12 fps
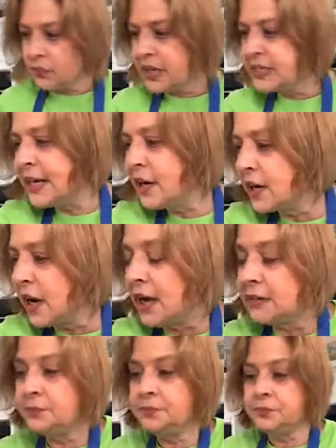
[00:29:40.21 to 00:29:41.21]
tarragon.
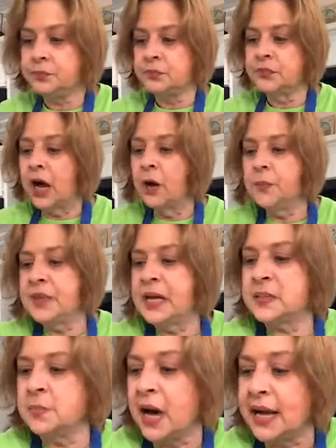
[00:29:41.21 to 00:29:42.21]
Nope, that's
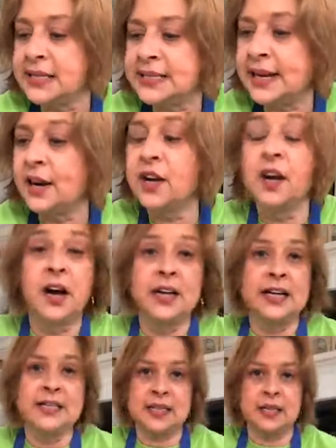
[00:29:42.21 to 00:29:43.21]
mine. Tarragon
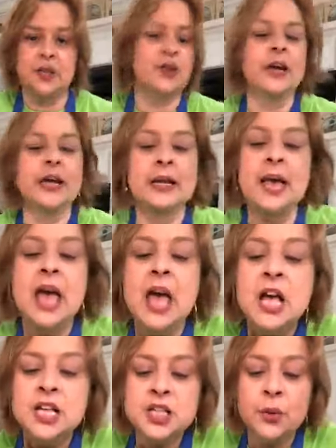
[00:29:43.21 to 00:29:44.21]
is in the green.
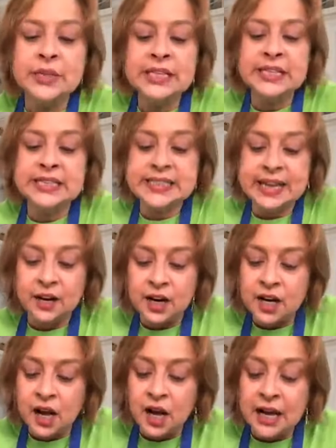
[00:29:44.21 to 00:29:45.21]
So we did the
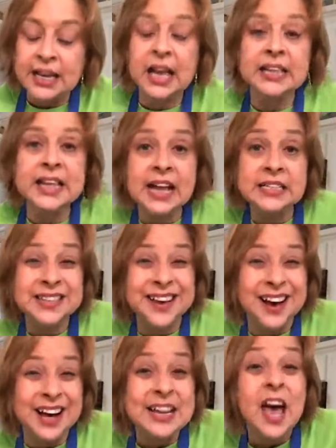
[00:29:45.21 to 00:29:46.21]
tarragon, and that's
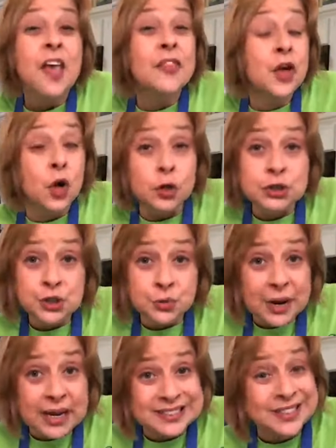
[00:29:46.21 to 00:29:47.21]
got the golden
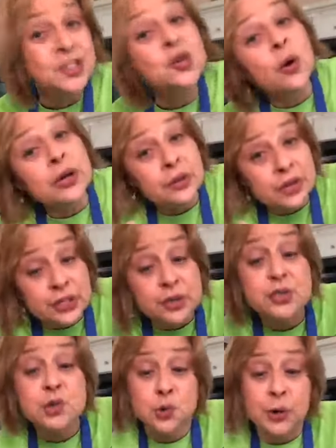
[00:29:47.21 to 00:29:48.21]
raisins, or you can use
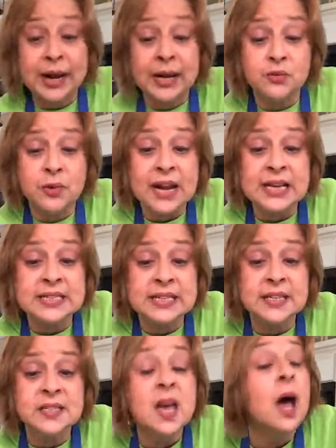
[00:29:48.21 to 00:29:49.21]
cran
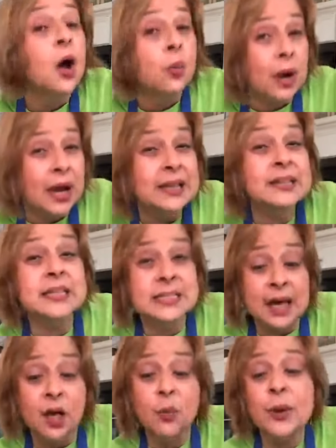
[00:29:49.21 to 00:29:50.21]
raisins. right? The
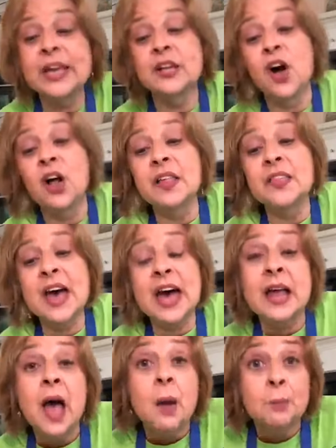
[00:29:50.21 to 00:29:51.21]
celery and all of that,
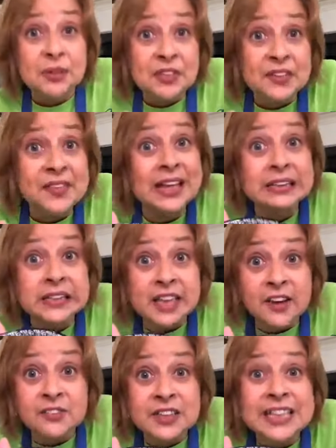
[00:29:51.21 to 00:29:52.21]
but then that
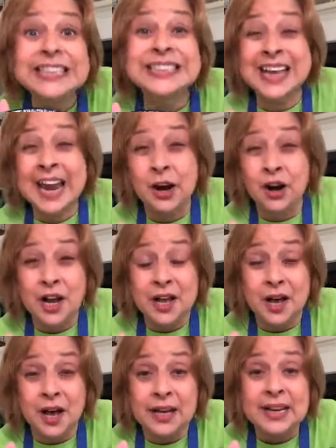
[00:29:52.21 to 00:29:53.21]
lovely
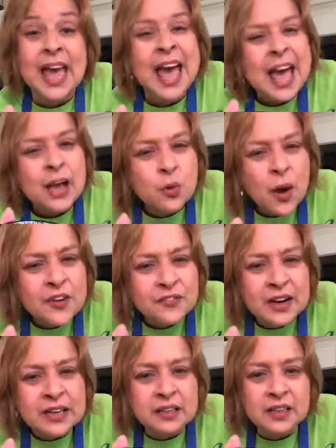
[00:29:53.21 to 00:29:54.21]
tarragon. And quite
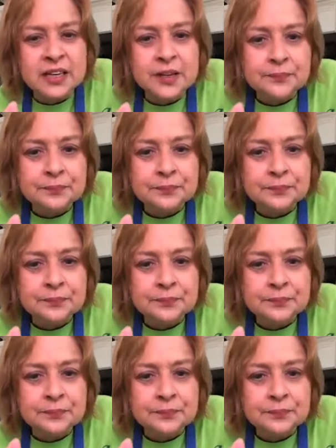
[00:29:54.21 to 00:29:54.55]
frankly,